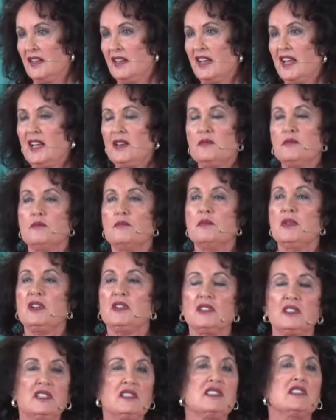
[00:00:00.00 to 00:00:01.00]
And
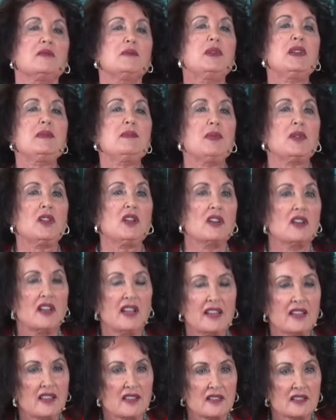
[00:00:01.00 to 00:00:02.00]
millions of people are
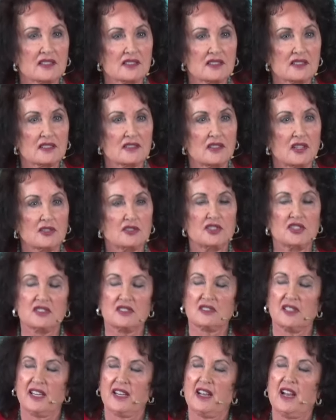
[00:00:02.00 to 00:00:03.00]
like this. They're
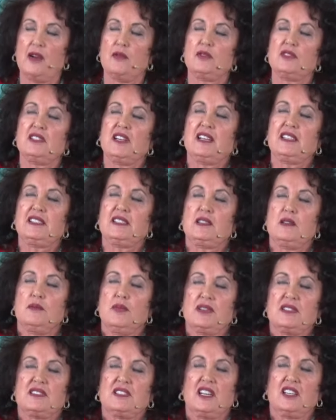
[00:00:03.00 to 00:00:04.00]
just like, I, I did the
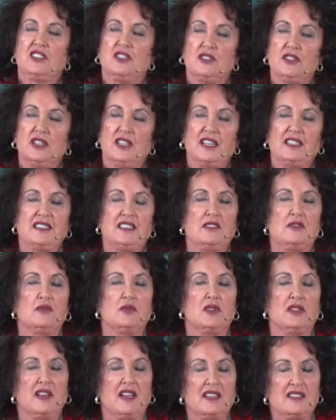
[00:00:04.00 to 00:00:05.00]
best I could. I didn't
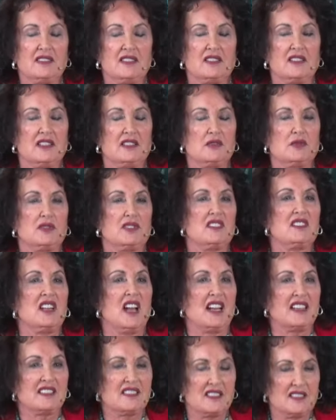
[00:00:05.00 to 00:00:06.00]
realize that this was
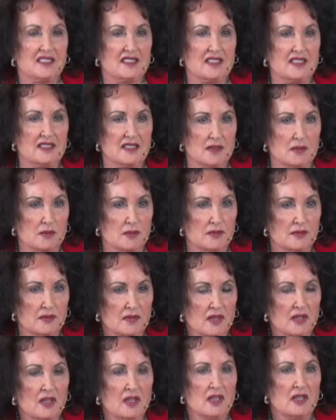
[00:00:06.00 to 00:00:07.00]
Gnosticism.
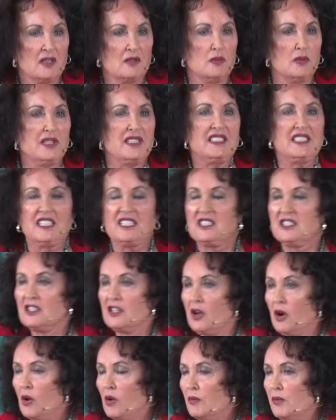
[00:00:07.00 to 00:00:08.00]
We didn't
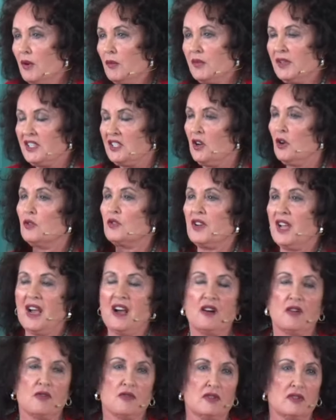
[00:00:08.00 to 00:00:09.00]
know, but we know
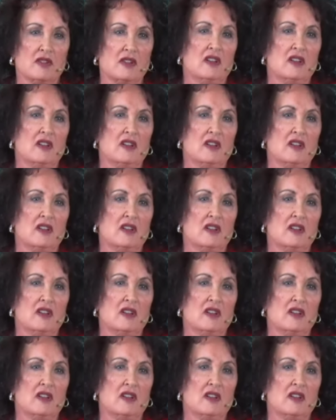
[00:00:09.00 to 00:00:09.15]
now.